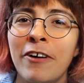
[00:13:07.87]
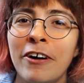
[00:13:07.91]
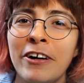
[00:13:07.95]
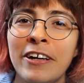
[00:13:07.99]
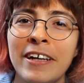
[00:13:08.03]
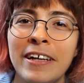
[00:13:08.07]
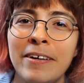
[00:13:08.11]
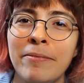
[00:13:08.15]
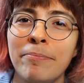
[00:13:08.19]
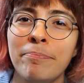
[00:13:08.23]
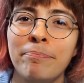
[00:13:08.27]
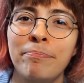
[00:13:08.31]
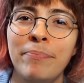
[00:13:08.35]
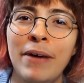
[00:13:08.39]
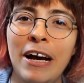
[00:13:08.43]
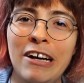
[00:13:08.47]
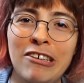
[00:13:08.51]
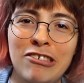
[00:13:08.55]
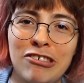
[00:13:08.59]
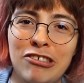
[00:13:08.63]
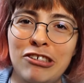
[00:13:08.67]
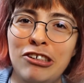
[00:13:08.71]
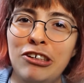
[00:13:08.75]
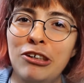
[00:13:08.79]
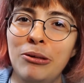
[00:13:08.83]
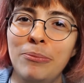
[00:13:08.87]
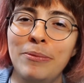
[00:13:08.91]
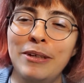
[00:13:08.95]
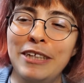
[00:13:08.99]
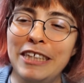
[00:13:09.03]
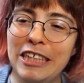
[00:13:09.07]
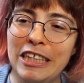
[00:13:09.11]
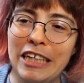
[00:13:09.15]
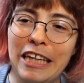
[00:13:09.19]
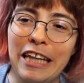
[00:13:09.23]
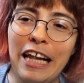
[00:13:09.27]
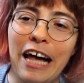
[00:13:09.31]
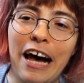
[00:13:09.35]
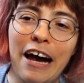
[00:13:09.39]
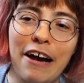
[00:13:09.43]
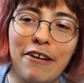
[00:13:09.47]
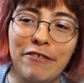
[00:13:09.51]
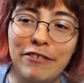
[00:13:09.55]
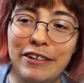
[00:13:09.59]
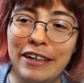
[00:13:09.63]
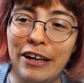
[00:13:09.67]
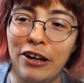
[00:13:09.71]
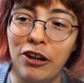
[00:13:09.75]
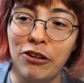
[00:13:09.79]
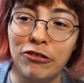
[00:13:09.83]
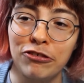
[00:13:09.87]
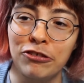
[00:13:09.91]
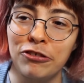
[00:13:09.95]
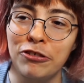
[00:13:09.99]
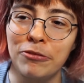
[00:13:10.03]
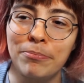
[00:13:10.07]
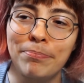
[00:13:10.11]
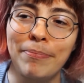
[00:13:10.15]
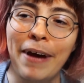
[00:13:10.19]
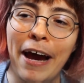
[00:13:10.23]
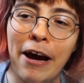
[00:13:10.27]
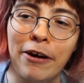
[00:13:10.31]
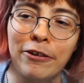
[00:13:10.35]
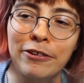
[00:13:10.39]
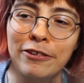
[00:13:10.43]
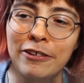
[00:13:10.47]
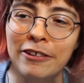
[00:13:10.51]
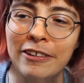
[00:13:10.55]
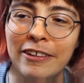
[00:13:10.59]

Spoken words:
fucking best humans alive and all should bow to